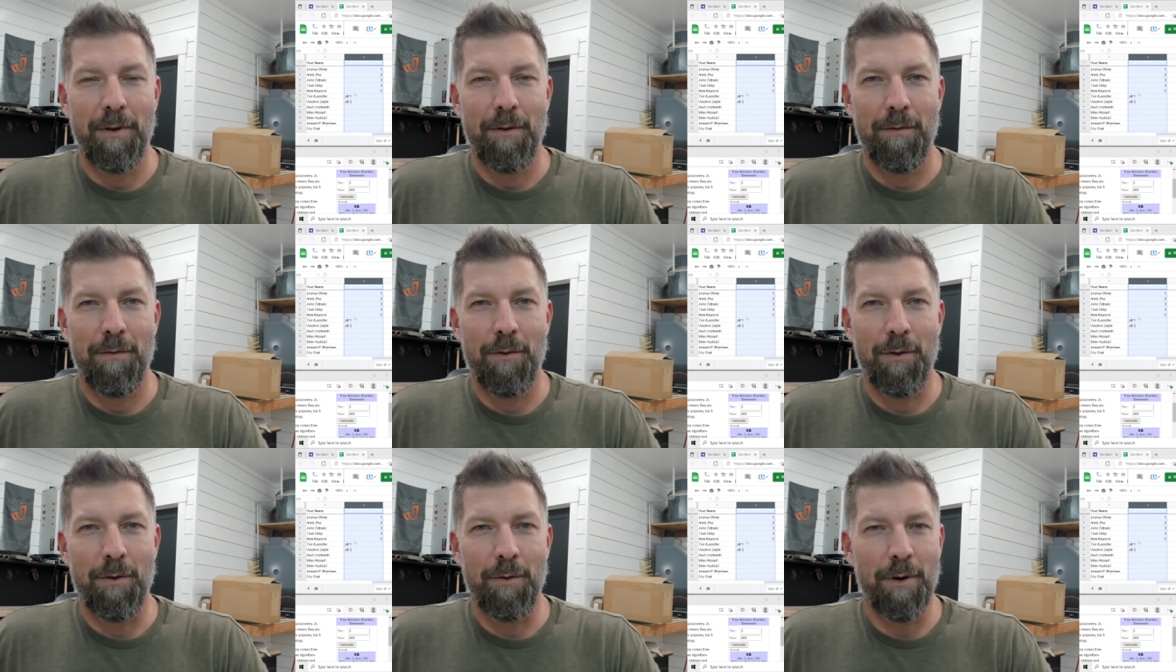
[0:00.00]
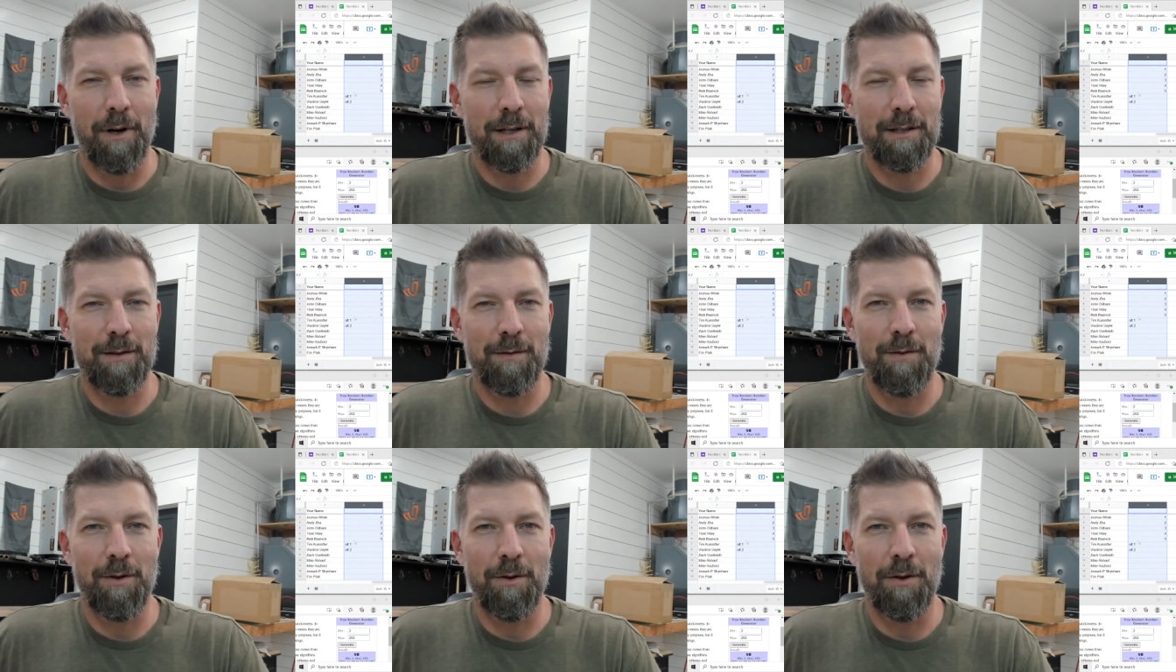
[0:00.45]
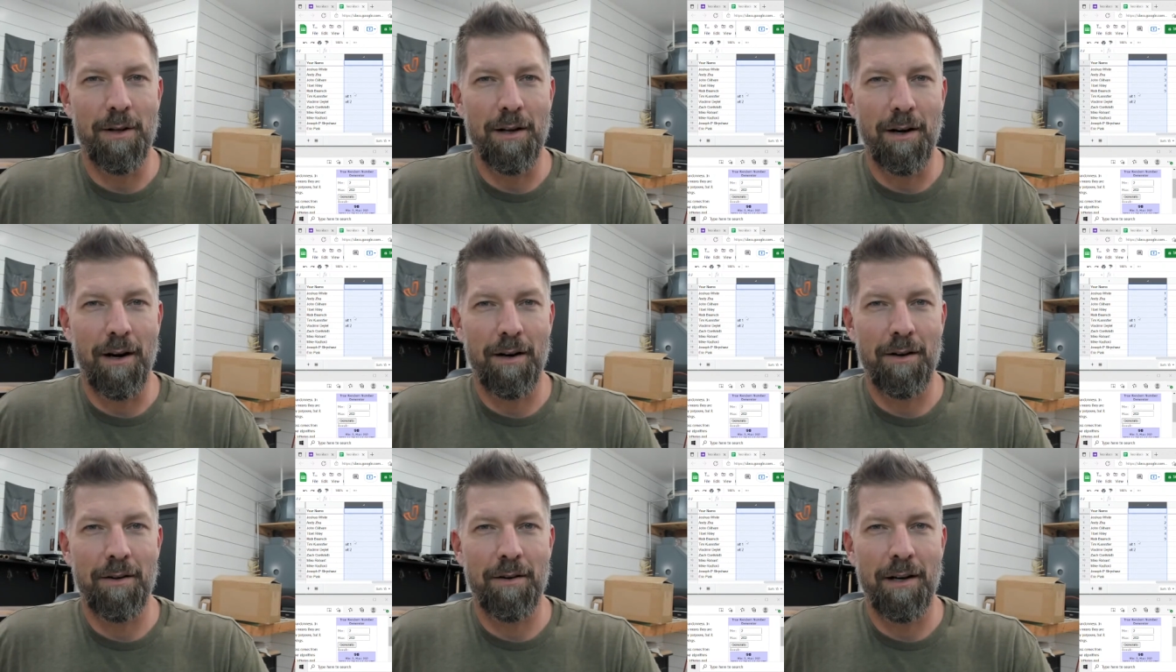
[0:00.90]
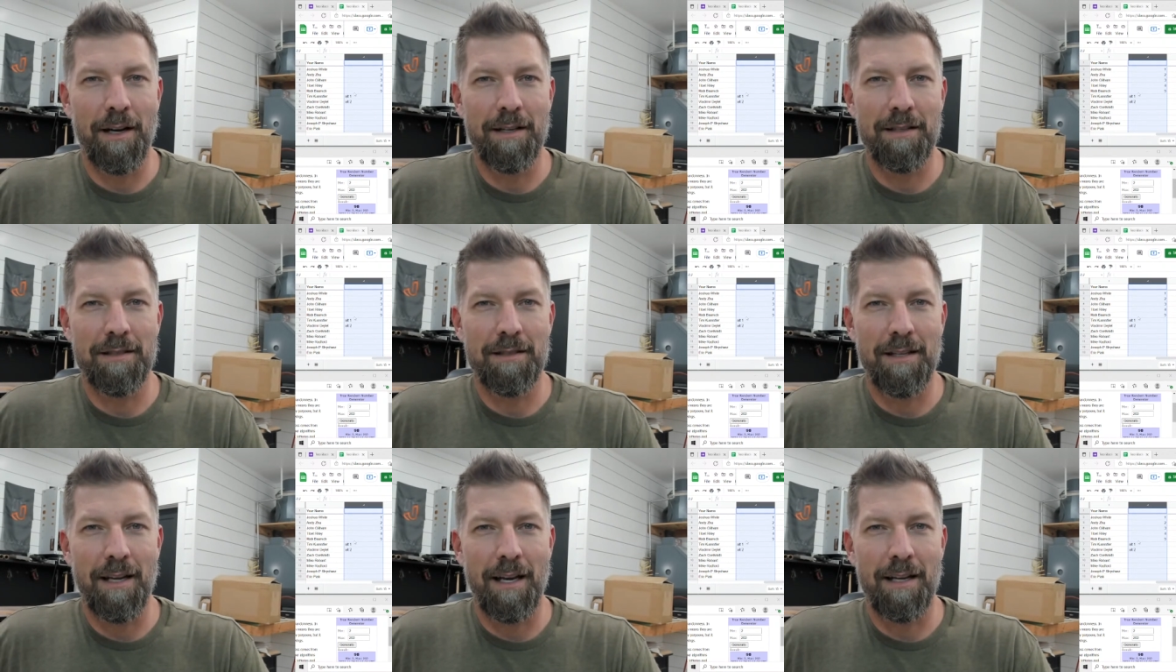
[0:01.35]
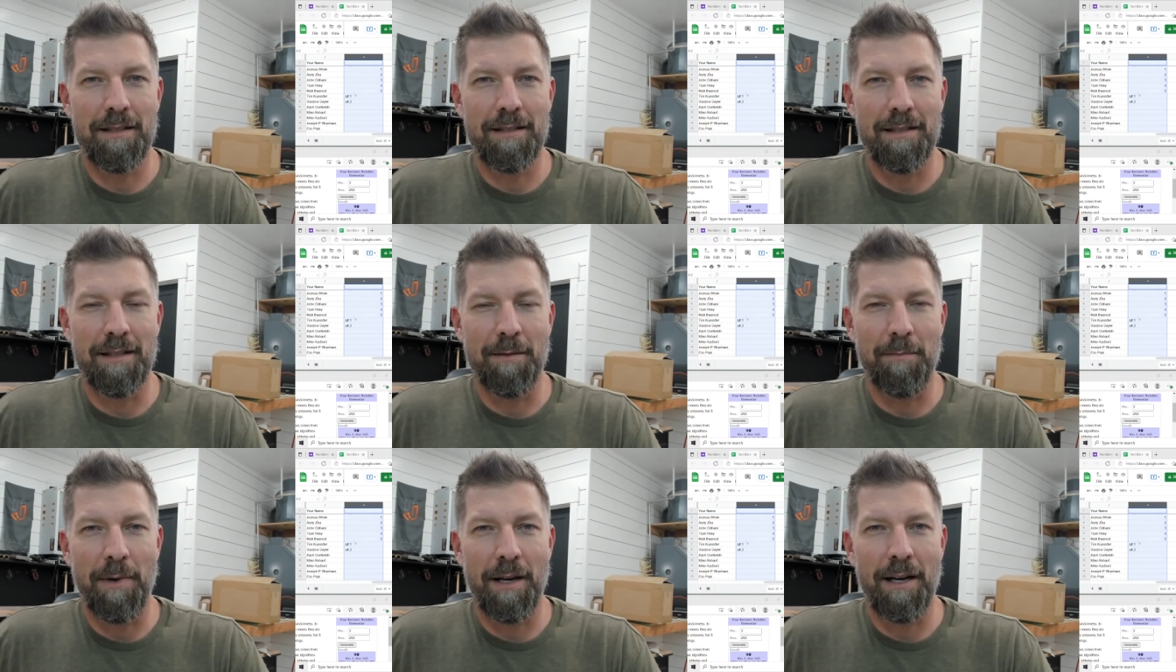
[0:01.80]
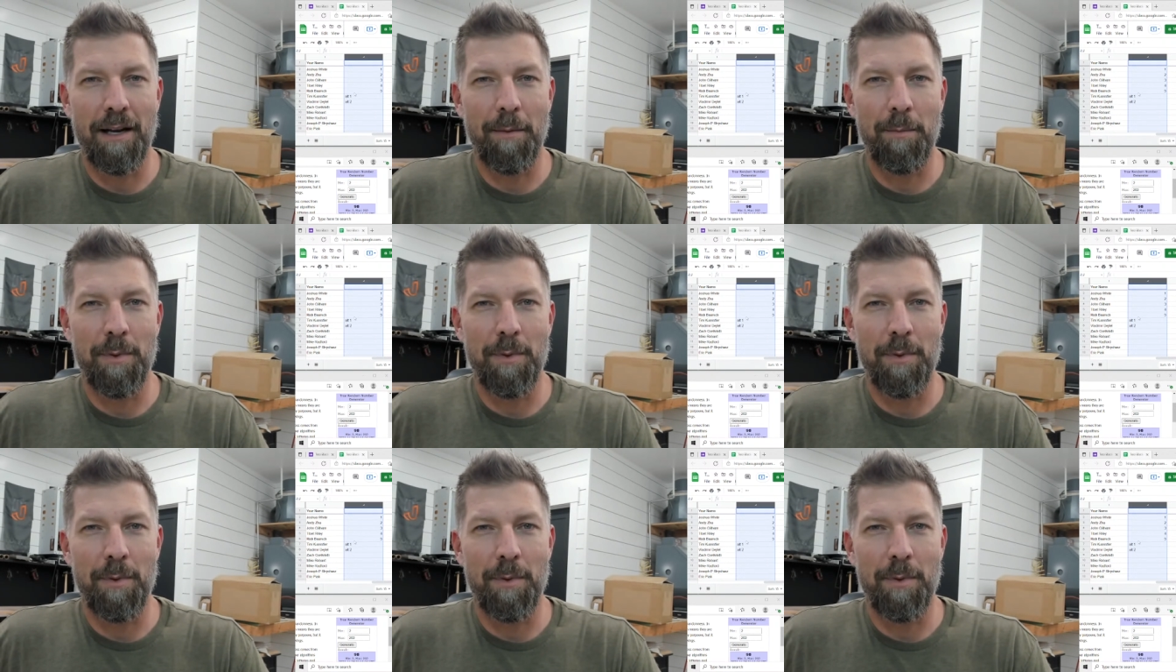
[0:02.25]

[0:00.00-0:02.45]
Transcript: For the rest of you that aren't in the United States and that may not